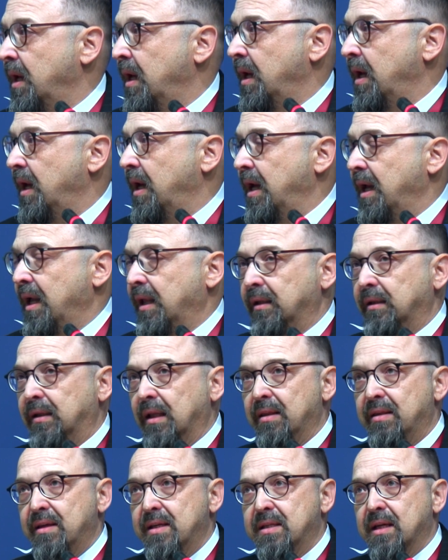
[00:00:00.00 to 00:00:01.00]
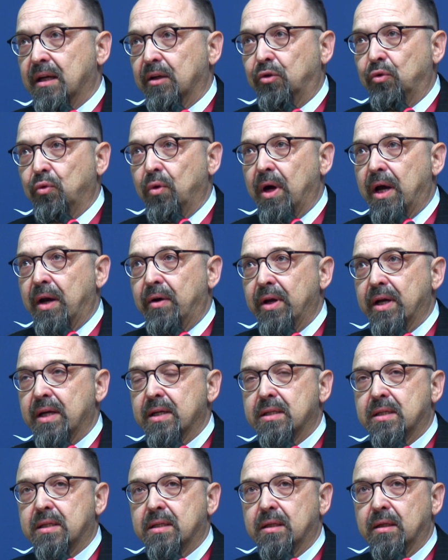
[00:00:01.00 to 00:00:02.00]
And these are 2
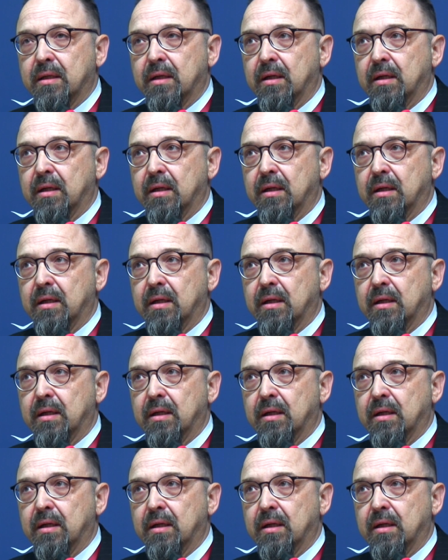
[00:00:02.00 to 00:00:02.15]
areas